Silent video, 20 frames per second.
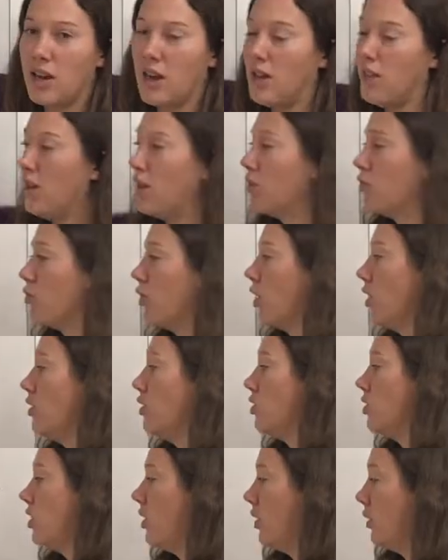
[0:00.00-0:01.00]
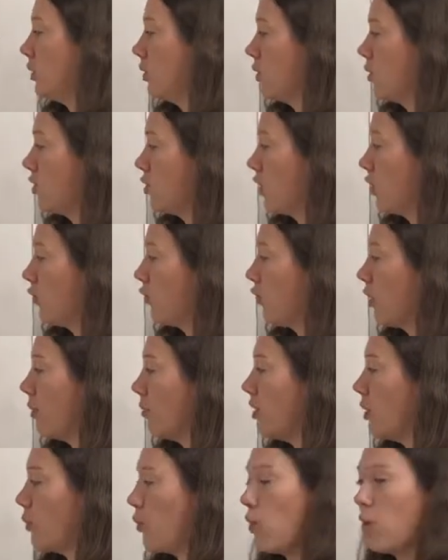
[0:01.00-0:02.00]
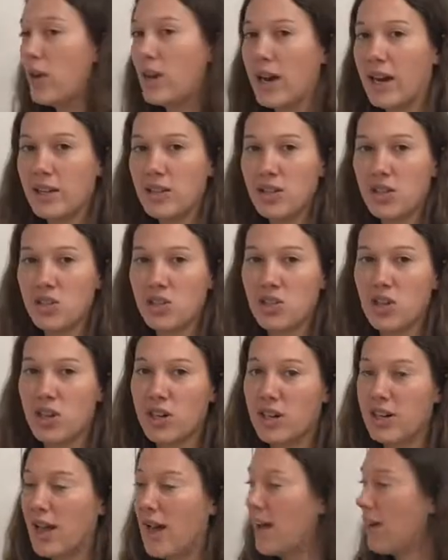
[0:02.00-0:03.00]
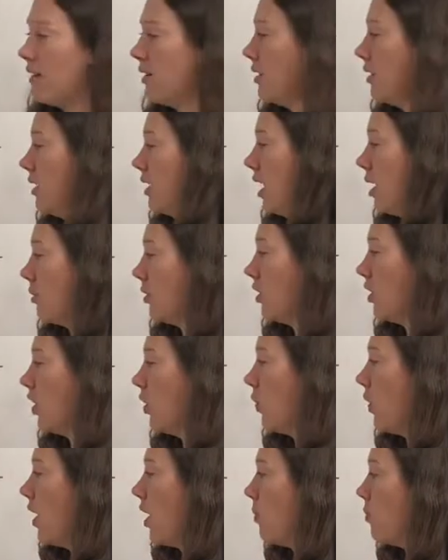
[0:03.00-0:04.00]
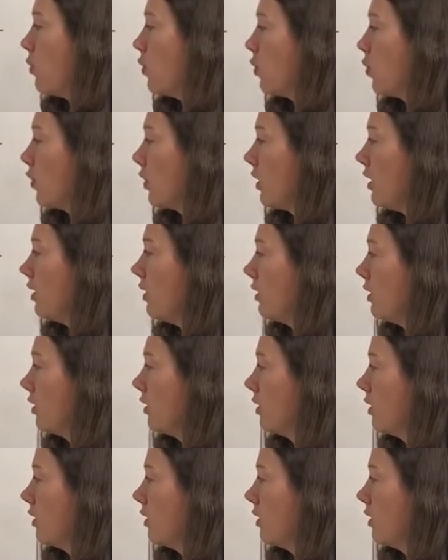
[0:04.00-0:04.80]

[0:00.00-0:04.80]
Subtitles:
and then run 2. So from the point I just started at, I'm going to go up 3